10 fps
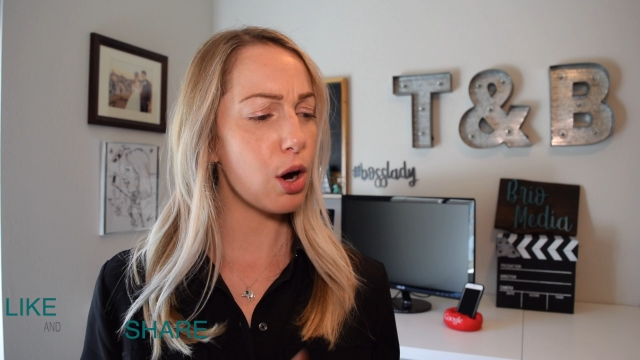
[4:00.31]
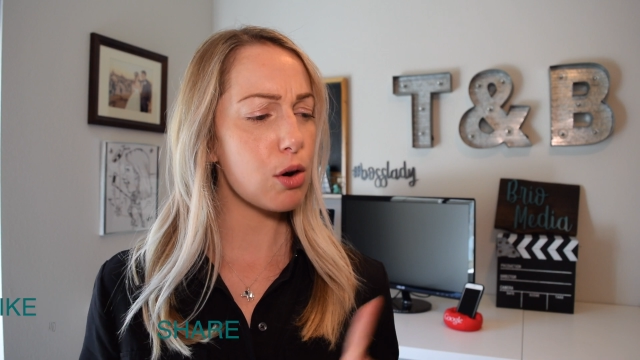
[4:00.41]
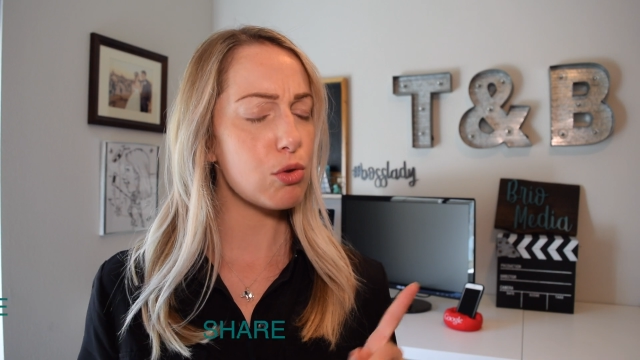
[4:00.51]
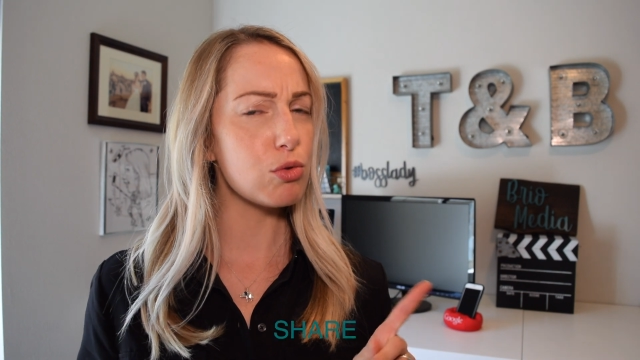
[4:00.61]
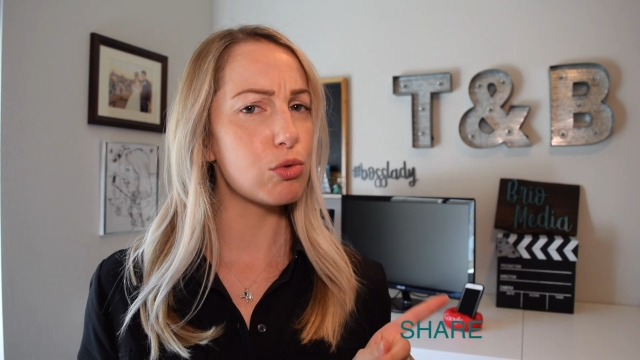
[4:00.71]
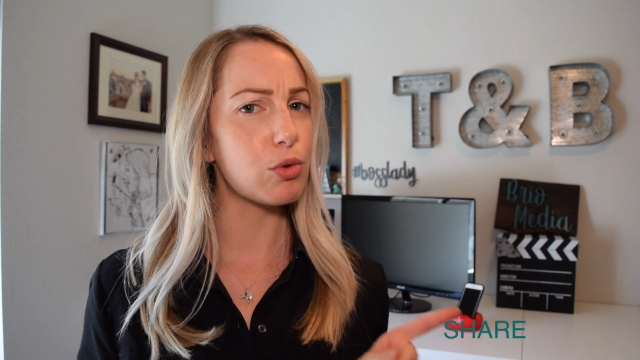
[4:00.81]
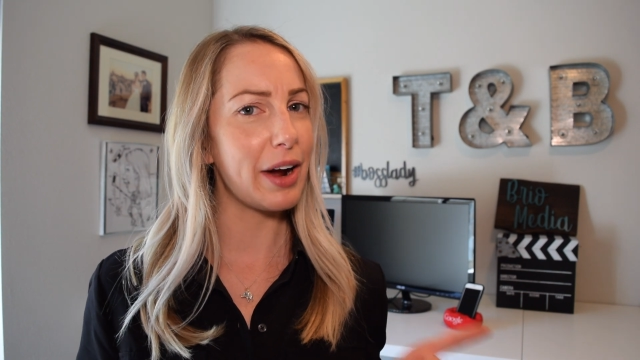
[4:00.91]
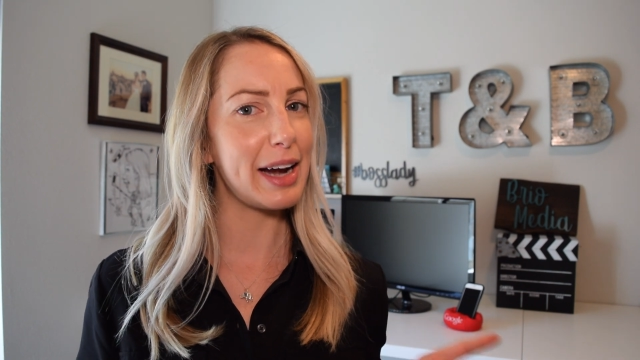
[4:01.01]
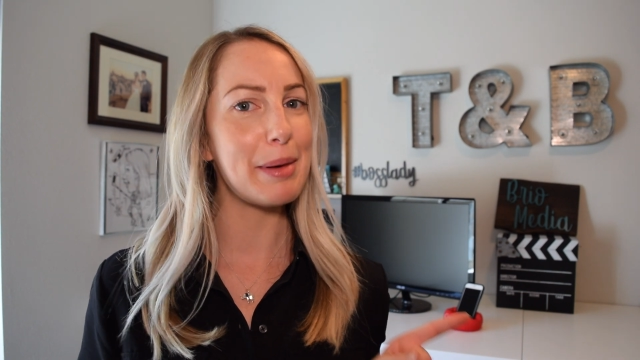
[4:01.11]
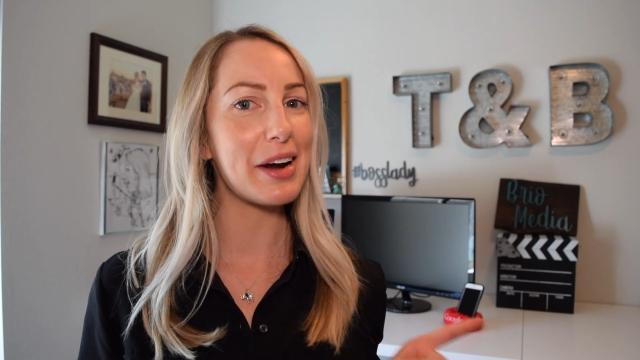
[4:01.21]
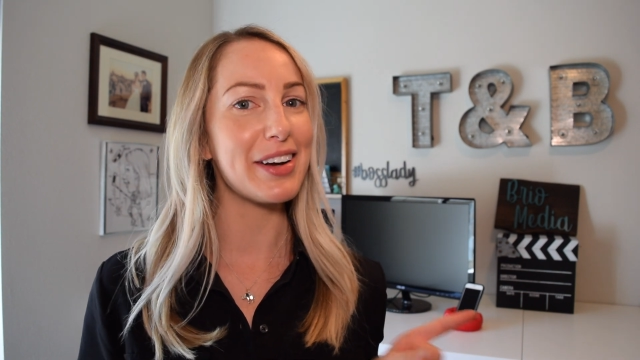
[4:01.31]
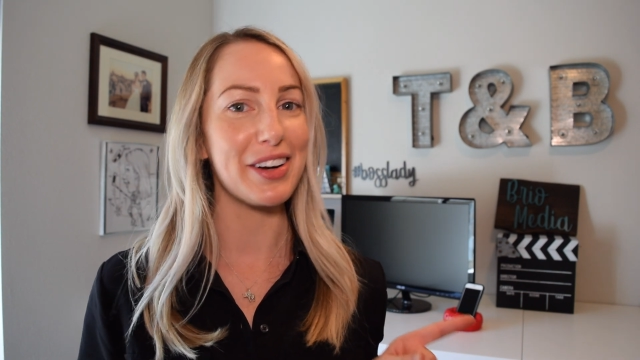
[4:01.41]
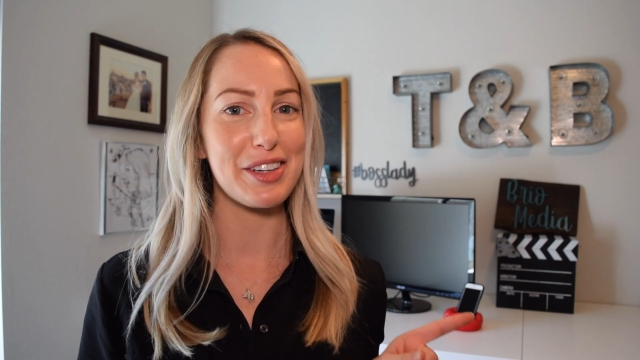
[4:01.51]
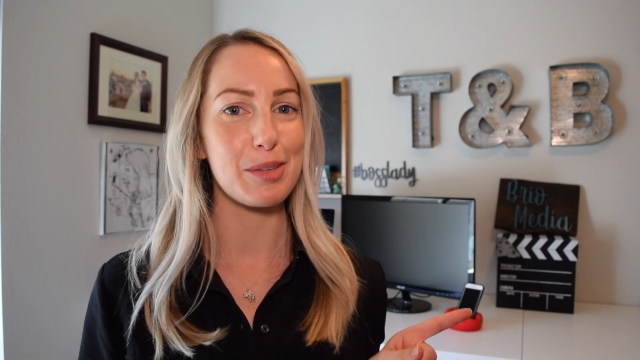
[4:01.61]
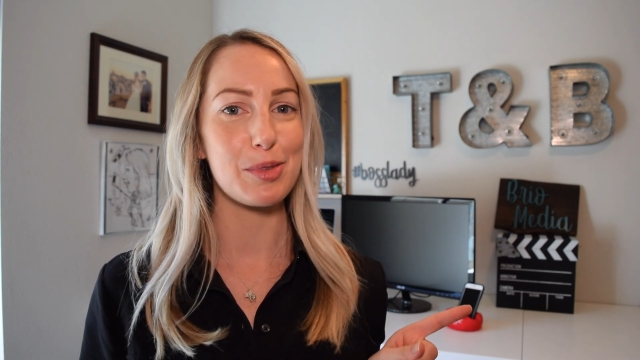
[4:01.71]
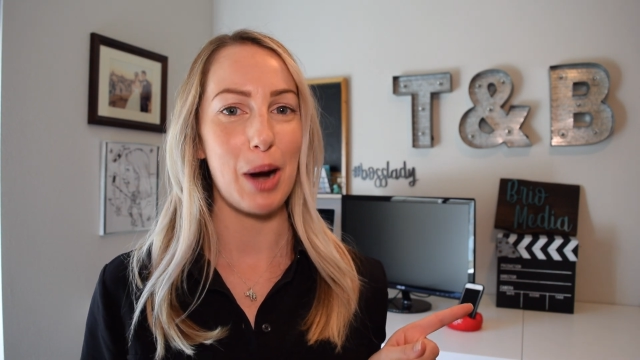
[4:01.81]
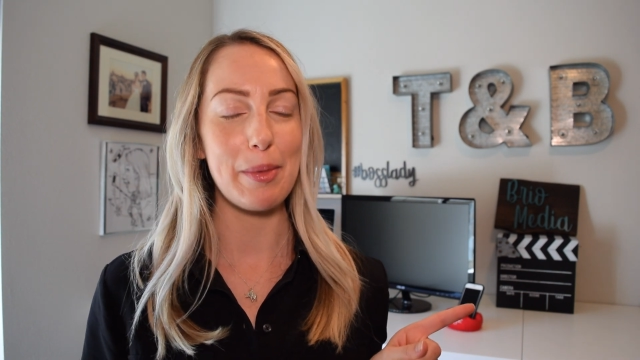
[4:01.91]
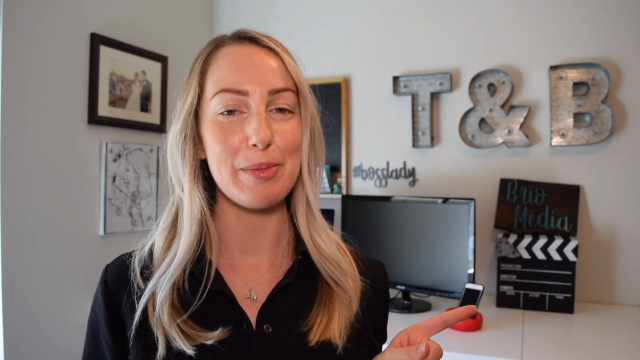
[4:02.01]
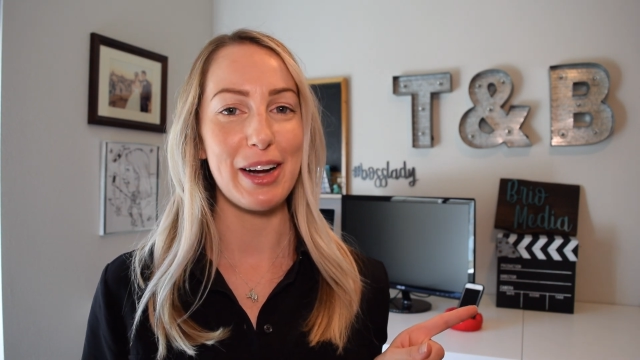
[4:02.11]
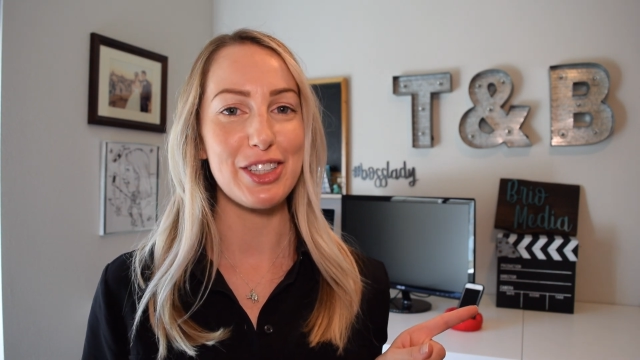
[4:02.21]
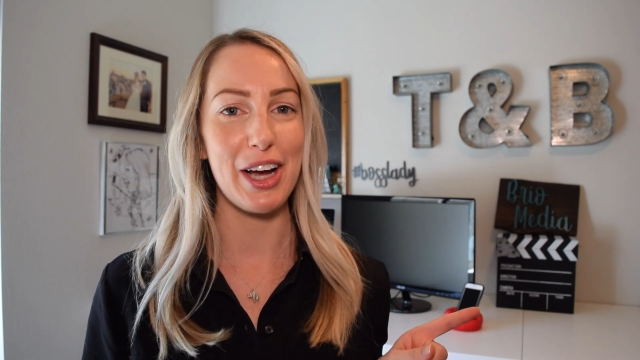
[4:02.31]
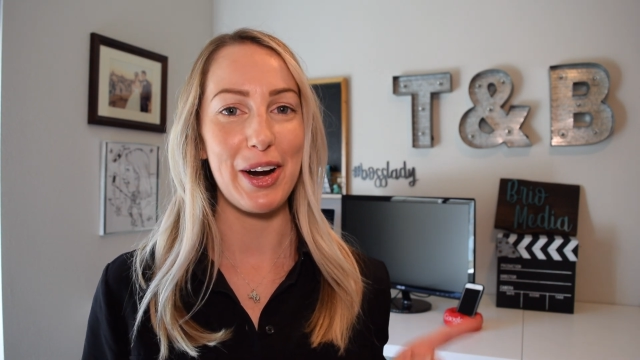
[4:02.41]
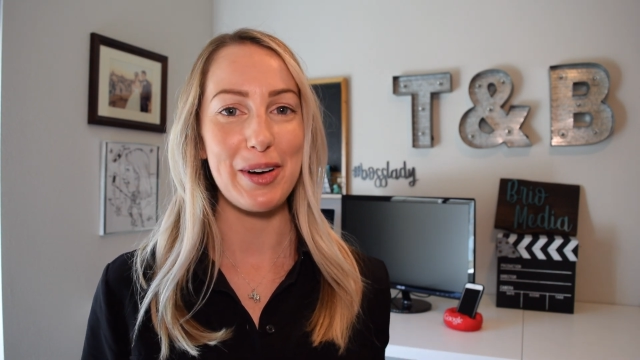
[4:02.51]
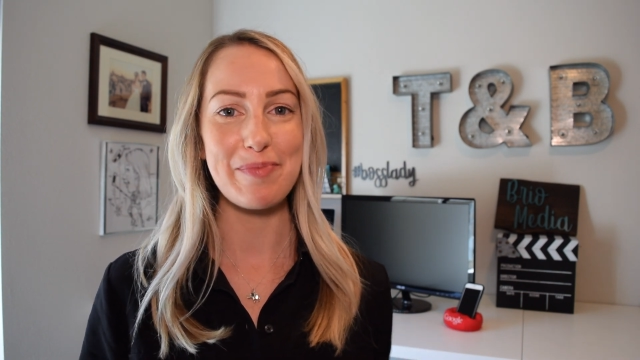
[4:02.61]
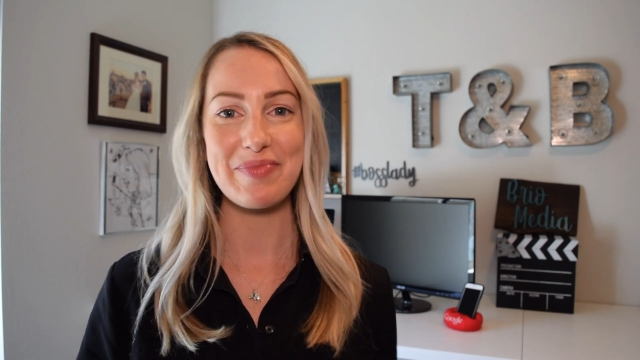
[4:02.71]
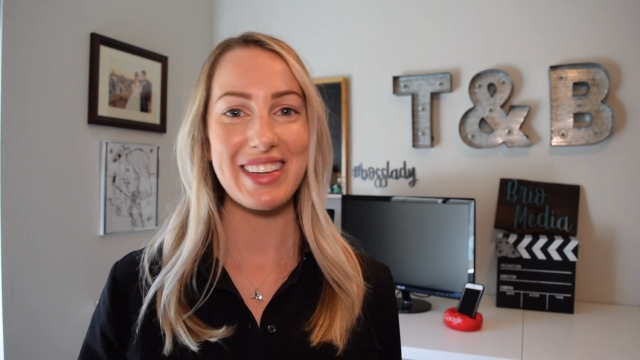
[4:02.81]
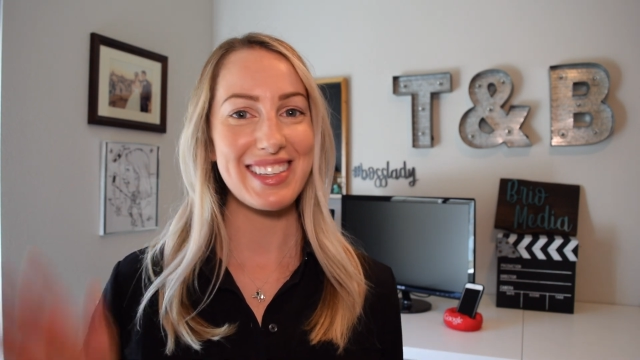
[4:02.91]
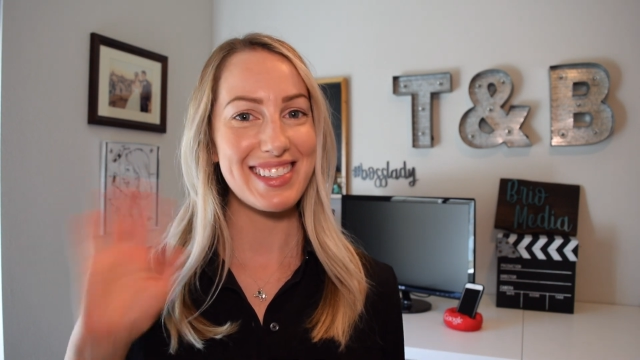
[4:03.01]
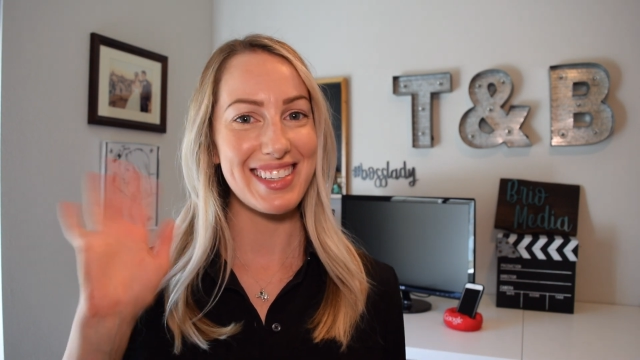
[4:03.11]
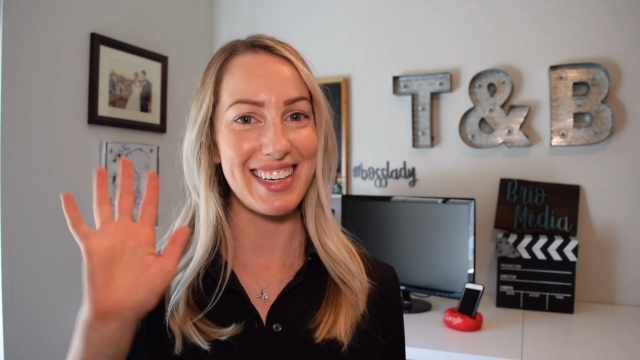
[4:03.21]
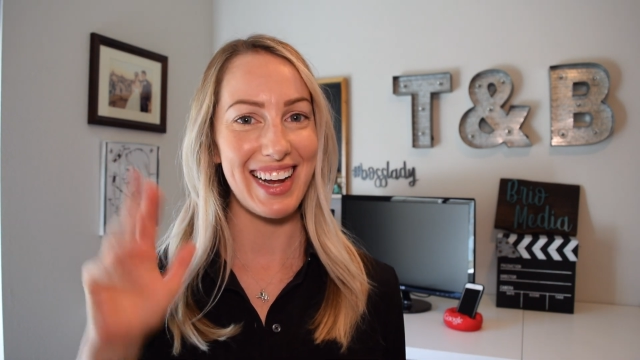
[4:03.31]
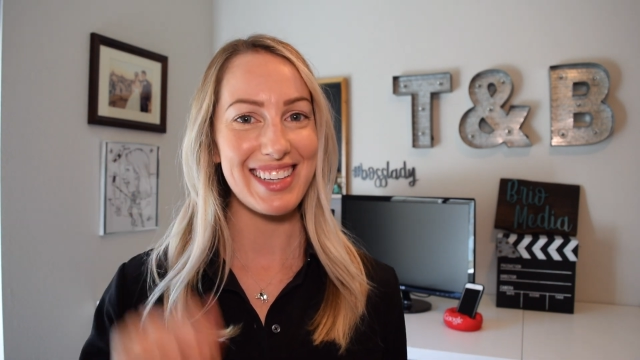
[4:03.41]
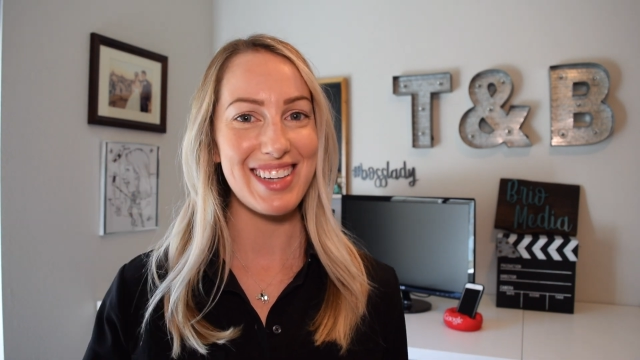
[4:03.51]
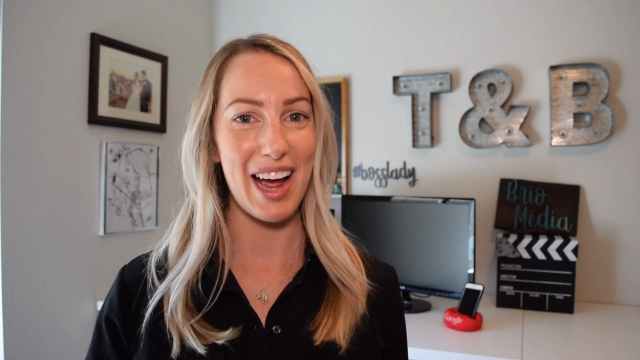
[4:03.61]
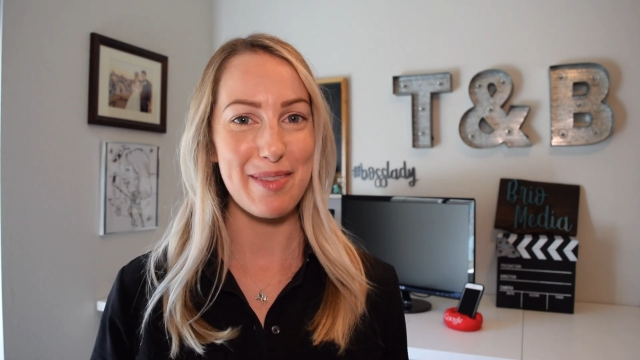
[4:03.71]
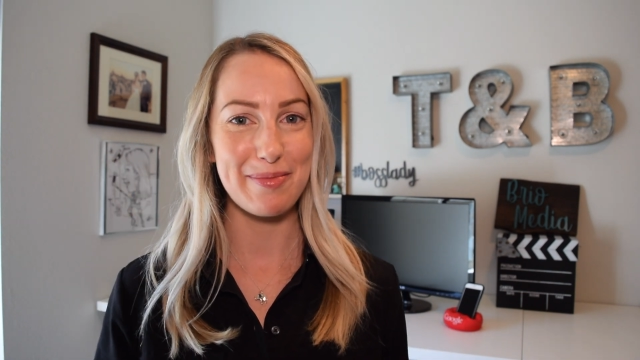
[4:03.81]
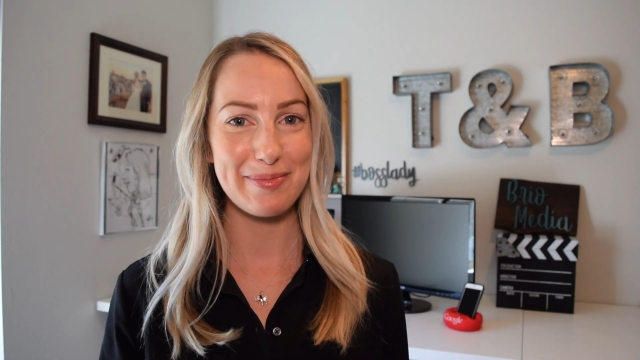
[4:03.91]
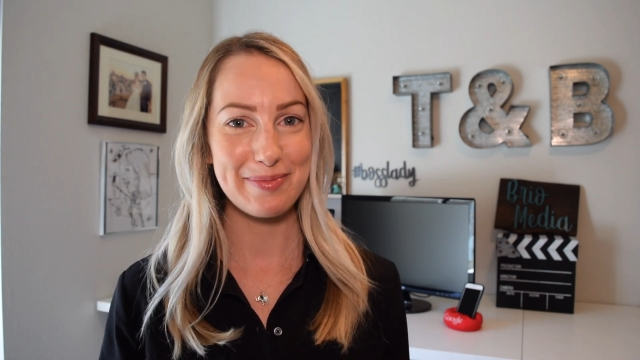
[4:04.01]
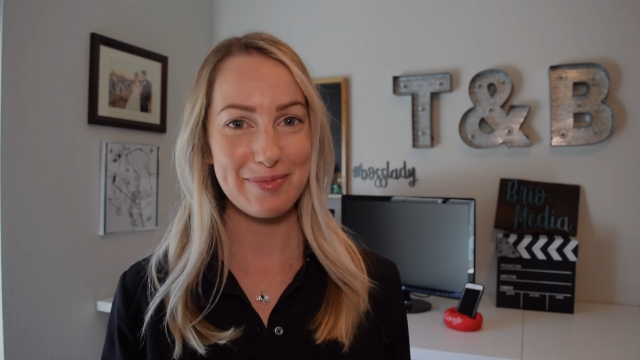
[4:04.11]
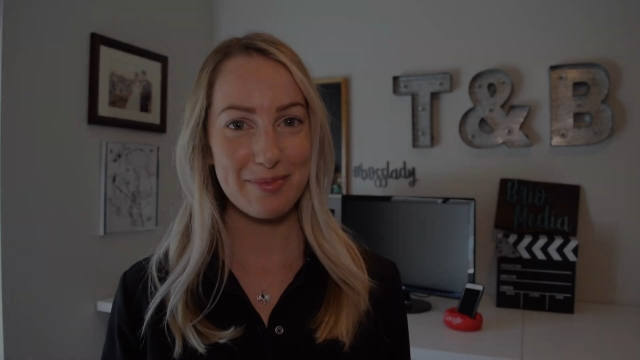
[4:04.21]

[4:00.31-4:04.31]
right about here to subscribe to my channel. See you next time.